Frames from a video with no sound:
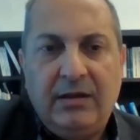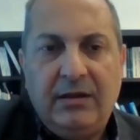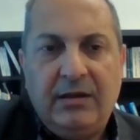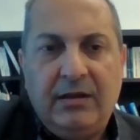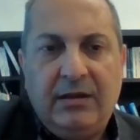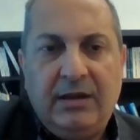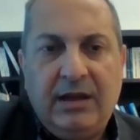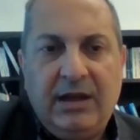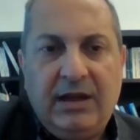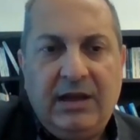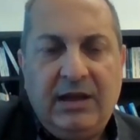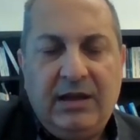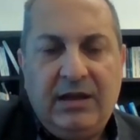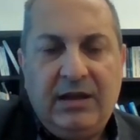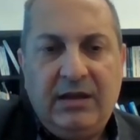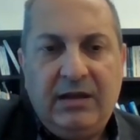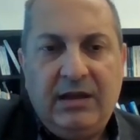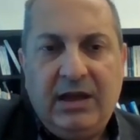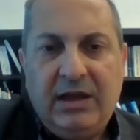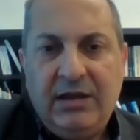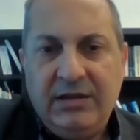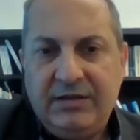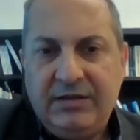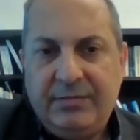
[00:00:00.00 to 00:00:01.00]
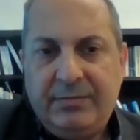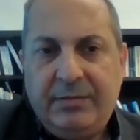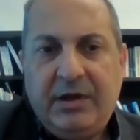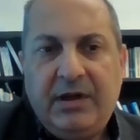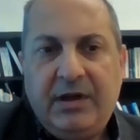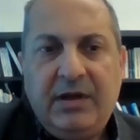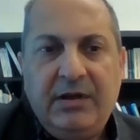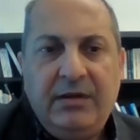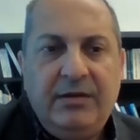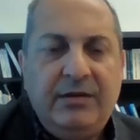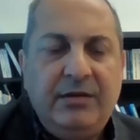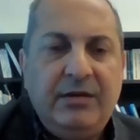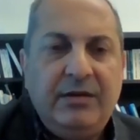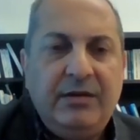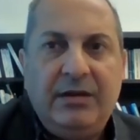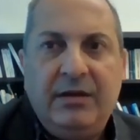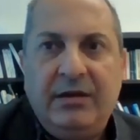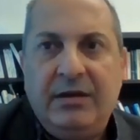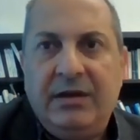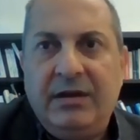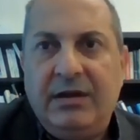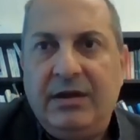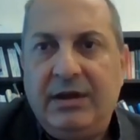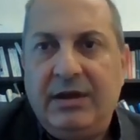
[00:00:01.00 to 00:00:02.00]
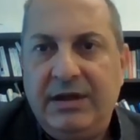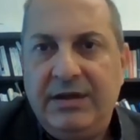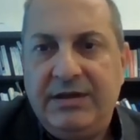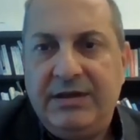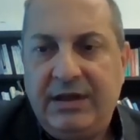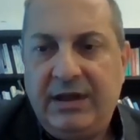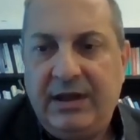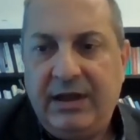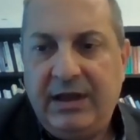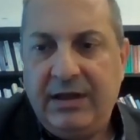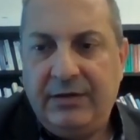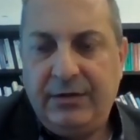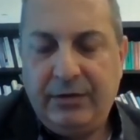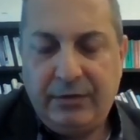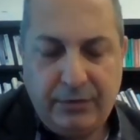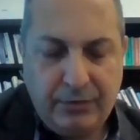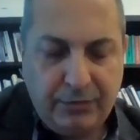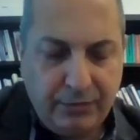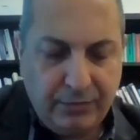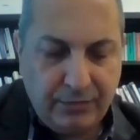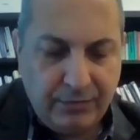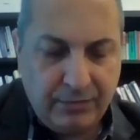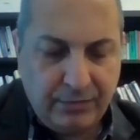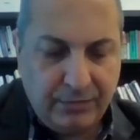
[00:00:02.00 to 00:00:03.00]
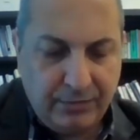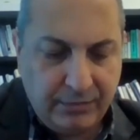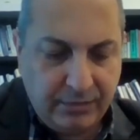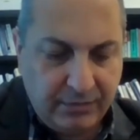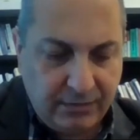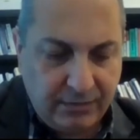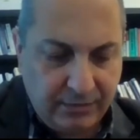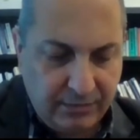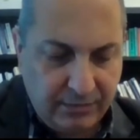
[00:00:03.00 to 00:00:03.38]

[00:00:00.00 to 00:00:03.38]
The last part is related to